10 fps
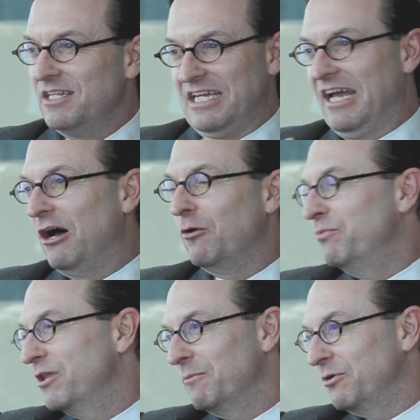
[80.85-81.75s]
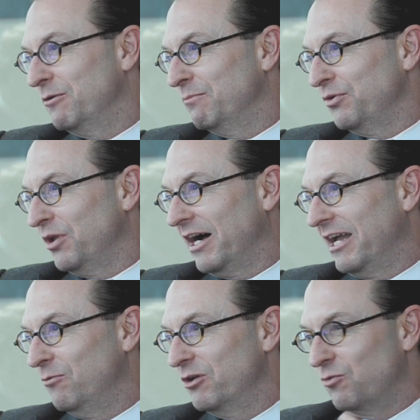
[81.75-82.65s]
to help them
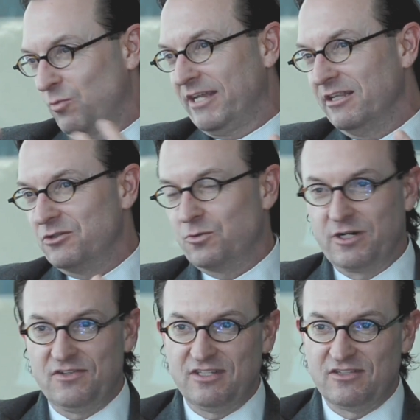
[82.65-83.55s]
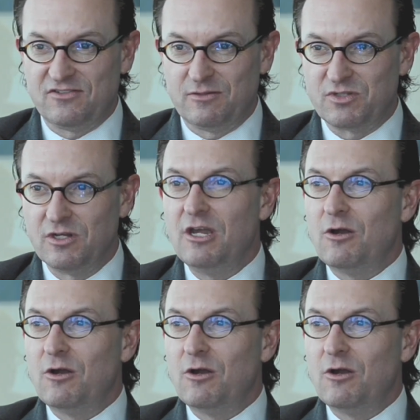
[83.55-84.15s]
comply with regulatory systems.